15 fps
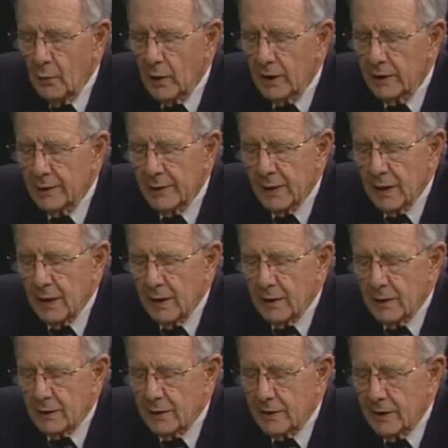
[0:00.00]
Well.
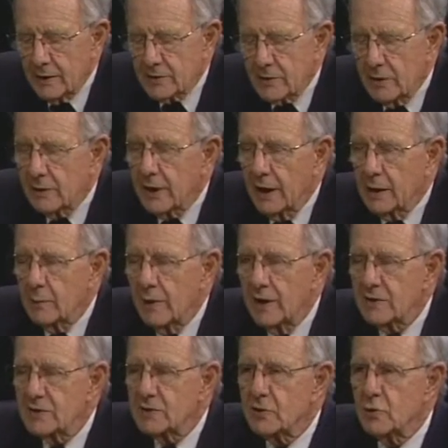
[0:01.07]
The National Academy
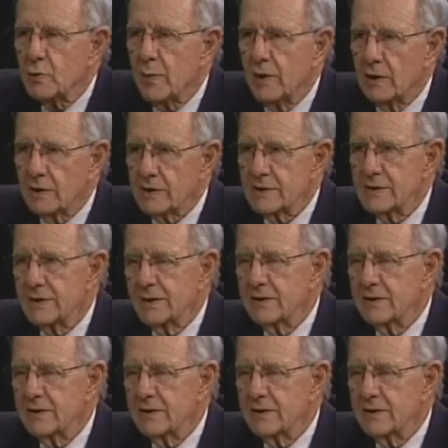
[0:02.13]
has two parts.